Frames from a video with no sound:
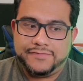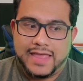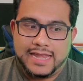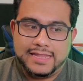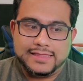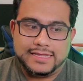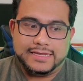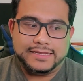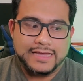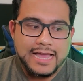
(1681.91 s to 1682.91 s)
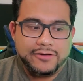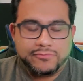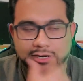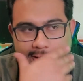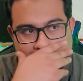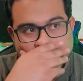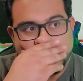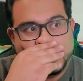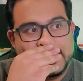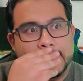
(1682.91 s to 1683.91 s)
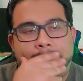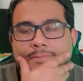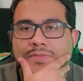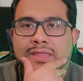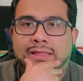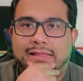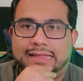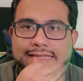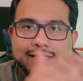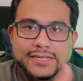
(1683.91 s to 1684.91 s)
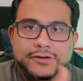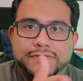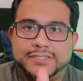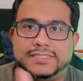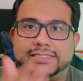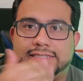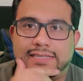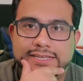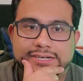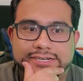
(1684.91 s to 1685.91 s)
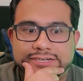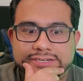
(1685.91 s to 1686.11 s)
if anything, I'd want to see like leader versus leader.